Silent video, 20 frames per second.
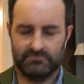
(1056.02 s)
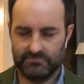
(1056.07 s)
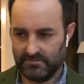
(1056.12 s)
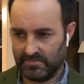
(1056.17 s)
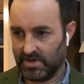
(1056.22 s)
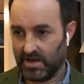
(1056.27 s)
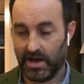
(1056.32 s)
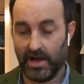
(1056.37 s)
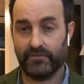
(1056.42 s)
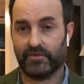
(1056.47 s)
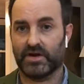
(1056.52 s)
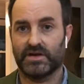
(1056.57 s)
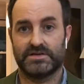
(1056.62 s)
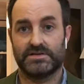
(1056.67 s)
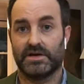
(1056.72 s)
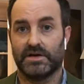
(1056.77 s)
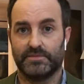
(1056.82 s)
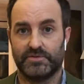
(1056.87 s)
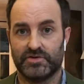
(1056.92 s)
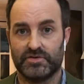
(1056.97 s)
I've got time
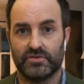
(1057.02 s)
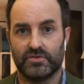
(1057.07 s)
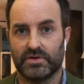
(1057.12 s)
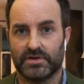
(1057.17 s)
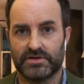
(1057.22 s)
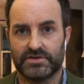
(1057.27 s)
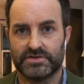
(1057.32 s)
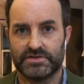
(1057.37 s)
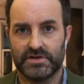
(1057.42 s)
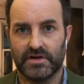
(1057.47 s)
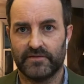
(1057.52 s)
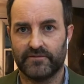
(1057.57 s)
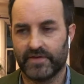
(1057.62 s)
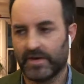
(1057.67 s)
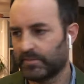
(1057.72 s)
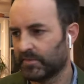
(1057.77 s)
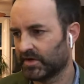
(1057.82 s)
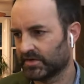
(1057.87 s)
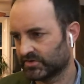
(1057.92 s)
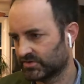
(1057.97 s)
to do other stuff. I'm
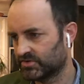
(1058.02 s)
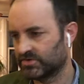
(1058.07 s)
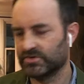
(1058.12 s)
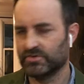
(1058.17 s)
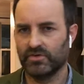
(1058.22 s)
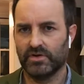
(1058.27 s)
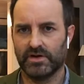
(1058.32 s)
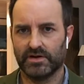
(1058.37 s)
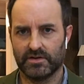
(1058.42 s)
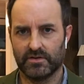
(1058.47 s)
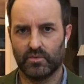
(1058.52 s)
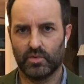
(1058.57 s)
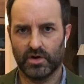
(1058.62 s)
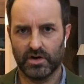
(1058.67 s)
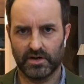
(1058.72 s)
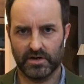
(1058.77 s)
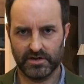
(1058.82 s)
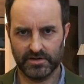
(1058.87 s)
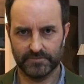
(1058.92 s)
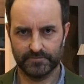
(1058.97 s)
not doing the
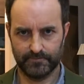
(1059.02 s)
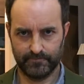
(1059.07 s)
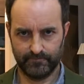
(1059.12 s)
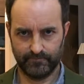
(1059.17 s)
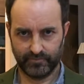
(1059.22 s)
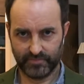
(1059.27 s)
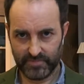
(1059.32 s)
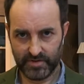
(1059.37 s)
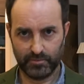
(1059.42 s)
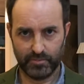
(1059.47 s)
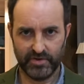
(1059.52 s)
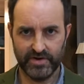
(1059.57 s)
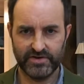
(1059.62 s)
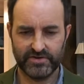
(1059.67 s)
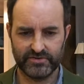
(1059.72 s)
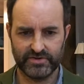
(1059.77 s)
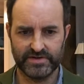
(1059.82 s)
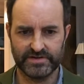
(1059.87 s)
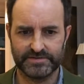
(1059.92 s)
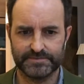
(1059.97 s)
work, the printer
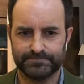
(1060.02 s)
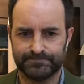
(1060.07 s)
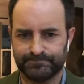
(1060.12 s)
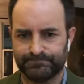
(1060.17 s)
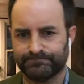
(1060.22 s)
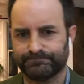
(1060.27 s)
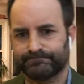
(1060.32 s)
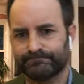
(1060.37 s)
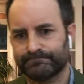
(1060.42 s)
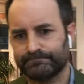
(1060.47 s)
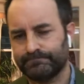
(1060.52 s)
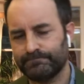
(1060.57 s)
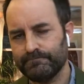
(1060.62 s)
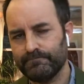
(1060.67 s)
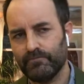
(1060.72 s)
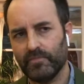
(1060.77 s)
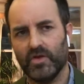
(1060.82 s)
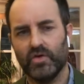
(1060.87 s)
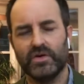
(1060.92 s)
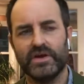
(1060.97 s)
is.
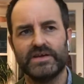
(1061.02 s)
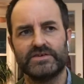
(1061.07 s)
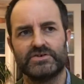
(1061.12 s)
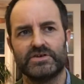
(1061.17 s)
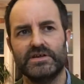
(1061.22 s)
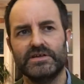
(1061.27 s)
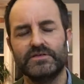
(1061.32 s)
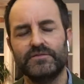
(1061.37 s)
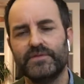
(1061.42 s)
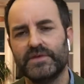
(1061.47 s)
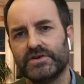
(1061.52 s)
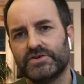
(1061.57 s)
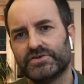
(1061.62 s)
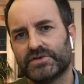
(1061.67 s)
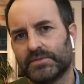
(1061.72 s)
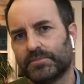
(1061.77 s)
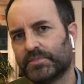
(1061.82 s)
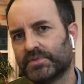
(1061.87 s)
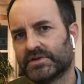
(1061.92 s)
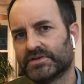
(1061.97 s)
Okay, so let's finish up
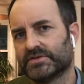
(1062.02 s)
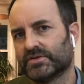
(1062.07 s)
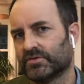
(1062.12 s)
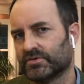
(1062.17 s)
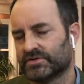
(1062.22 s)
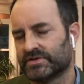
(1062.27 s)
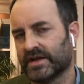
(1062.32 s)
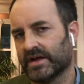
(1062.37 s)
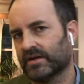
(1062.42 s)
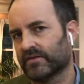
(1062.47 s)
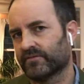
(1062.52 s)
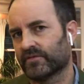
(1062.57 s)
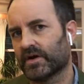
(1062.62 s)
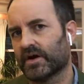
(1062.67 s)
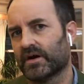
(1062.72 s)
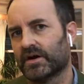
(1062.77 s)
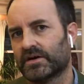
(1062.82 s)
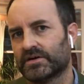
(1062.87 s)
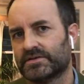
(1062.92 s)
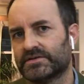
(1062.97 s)
with this whole deck of
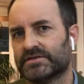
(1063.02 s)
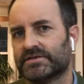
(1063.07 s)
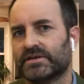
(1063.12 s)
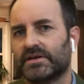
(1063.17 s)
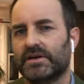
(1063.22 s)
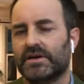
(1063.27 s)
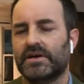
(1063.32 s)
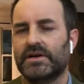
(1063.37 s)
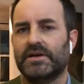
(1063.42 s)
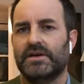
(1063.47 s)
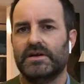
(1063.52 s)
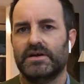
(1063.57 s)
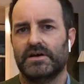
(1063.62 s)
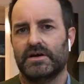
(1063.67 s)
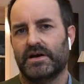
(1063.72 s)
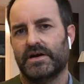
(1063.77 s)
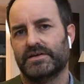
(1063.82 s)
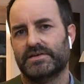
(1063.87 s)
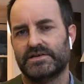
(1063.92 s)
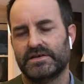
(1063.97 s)
cards
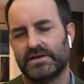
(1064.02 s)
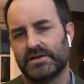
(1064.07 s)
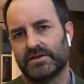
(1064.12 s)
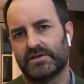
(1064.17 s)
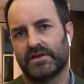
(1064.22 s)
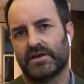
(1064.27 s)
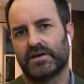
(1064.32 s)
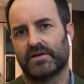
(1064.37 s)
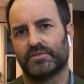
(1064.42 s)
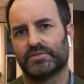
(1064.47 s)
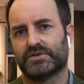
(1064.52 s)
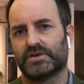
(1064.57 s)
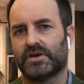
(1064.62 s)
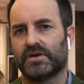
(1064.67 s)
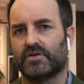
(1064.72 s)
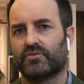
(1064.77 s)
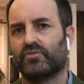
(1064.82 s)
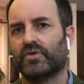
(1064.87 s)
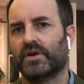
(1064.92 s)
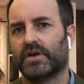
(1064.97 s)
idea that I was kind of
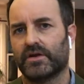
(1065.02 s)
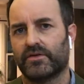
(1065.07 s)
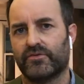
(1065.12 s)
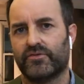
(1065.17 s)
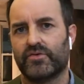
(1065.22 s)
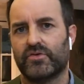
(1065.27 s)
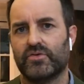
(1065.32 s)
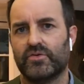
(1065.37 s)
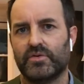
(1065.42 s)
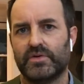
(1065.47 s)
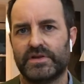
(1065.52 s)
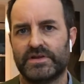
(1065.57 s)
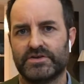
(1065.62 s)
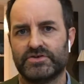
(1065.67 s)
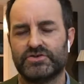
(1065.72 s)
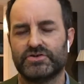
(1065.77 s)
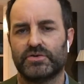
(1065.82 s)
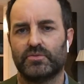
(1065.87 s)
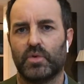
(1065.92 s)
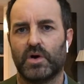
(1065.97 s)
running through in this
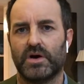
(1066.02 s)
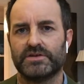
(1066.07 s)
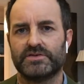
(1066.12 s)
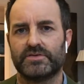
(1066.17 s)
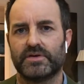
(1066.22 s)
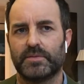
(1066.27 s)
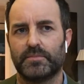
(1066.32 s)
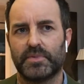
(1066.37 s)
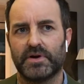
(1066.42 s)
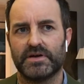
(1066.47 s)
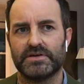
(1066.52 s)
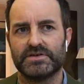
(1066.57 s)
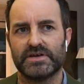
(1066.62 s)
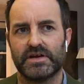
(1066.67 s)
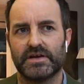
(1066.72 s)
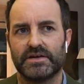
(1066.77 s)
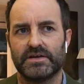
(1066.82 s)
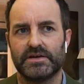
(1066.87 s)
chinoiserie project.